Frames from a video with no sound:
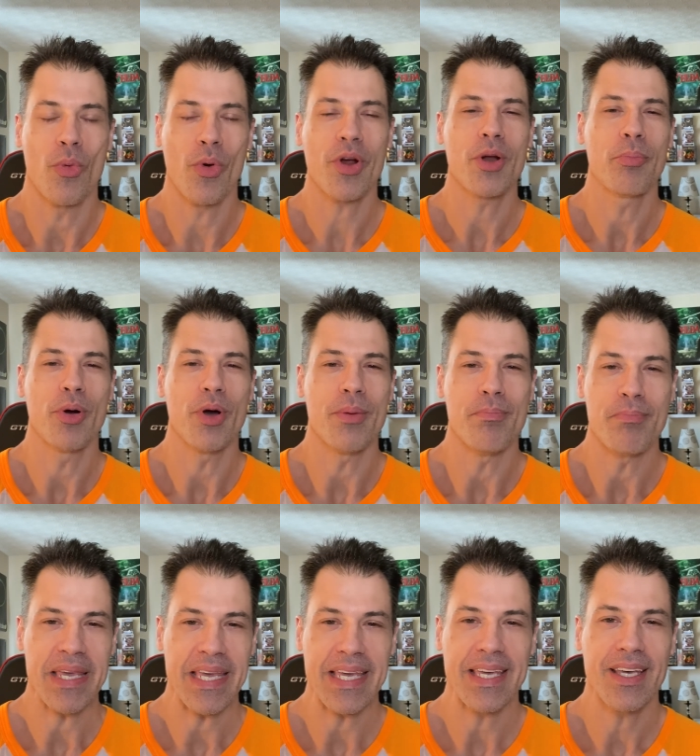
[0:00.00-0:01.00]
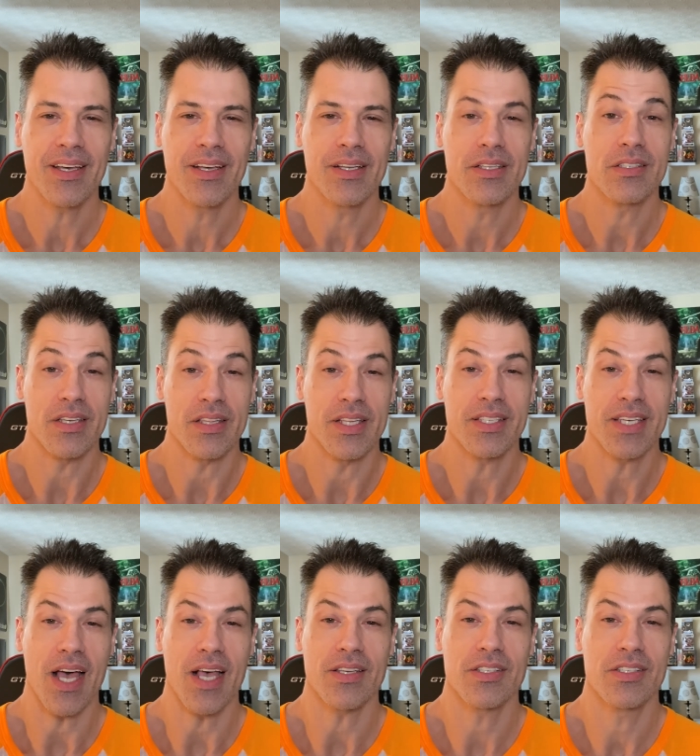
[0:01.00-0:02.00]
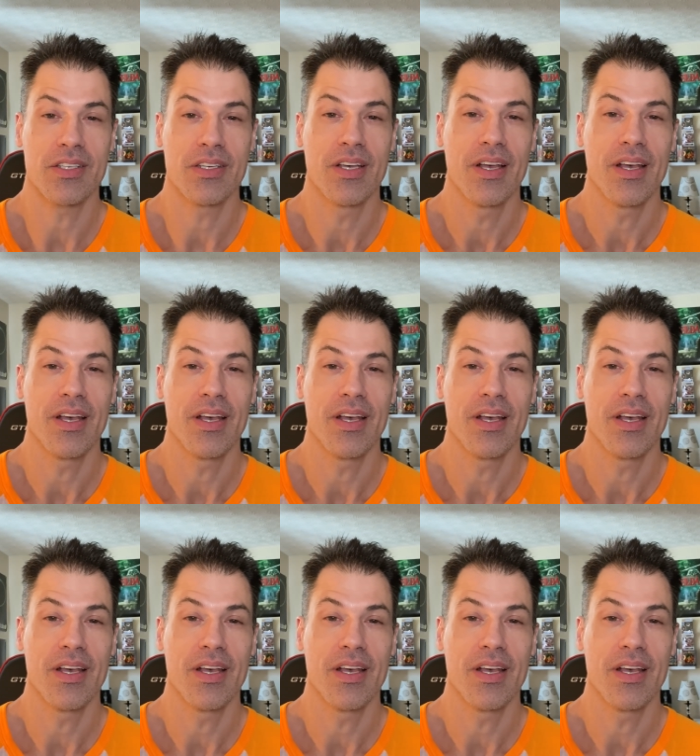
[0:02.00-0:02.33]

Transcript: We're gonna put me to the test.